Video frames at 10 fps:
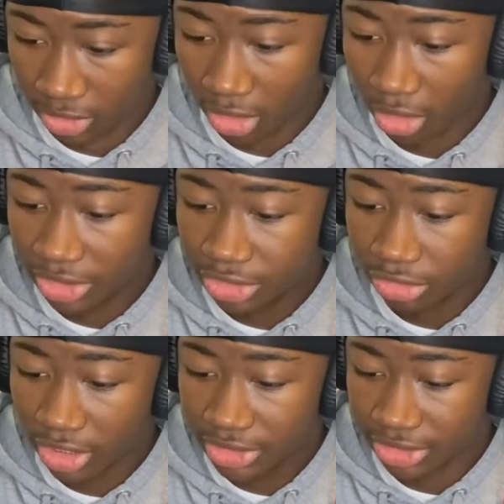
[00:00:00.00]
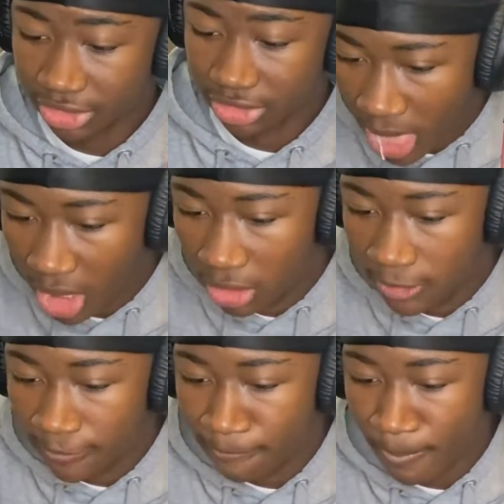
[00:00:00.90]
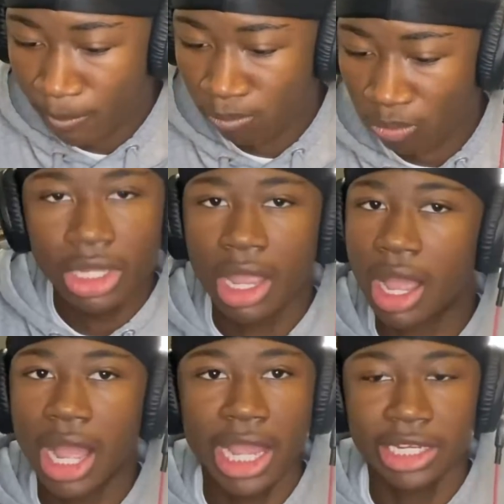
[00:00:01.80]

Oh, he's crazy. I